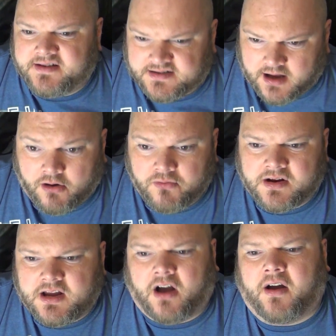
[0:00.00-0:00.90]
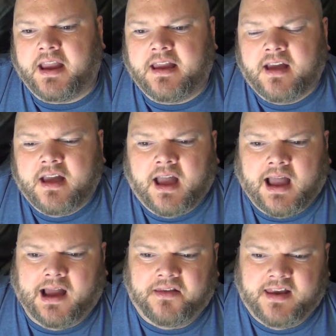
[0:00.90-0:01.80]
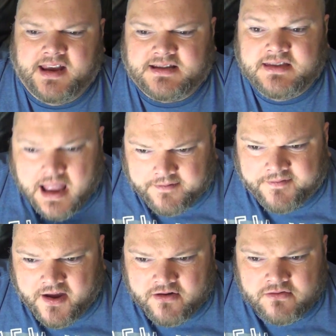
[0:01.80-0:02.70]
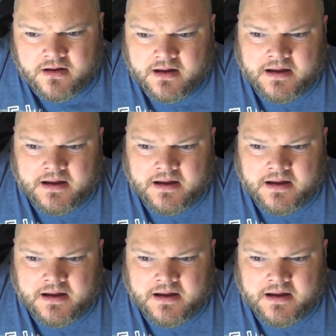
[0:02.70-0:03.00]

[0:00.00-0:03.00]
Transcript: this older guy and his nephew,